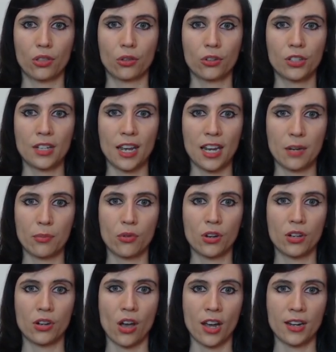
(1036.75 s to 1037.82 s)

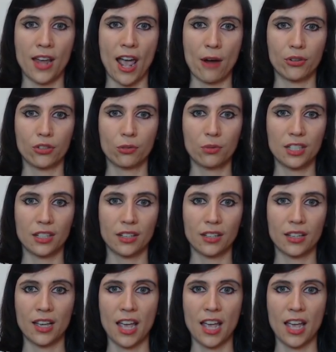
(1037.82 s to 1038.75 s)
38.9 hours a week,